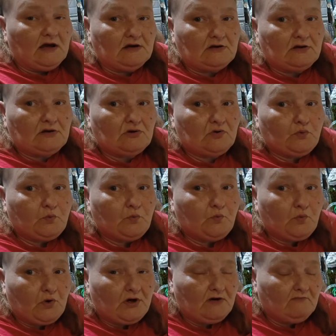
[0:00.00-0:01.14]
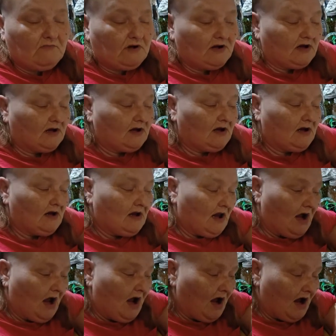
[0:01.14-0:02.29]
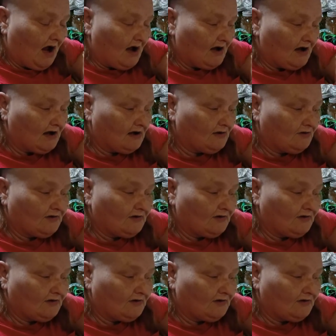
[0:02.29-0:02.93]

Extremely high.